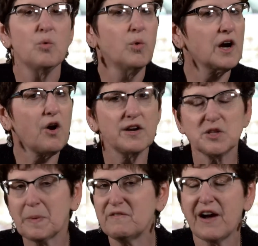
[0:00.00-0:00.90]
We're going
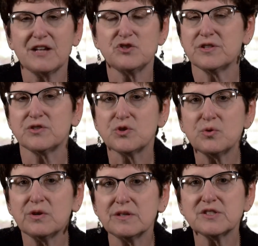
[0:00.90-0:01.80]
to provide you the
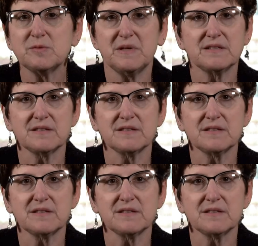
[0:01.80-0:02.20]
tools to be